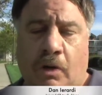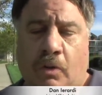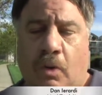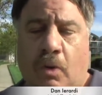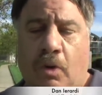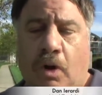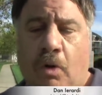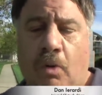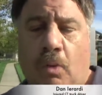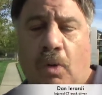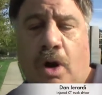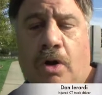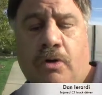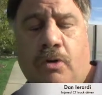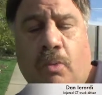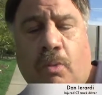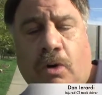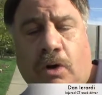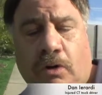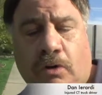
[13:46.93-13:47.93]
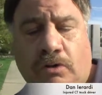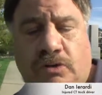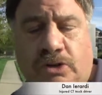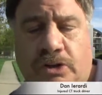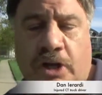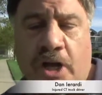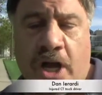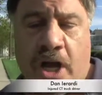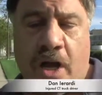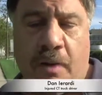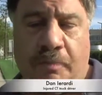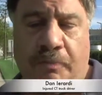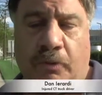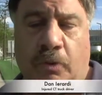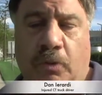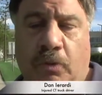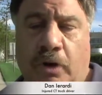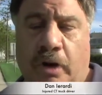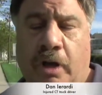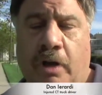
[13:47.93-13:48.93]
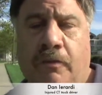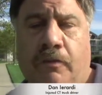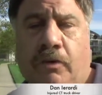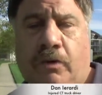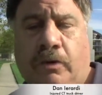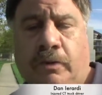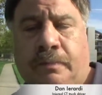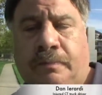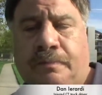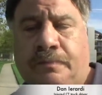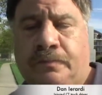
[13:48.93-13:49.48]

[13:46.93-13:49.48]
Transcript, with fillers: or, under workers' comp or whatever.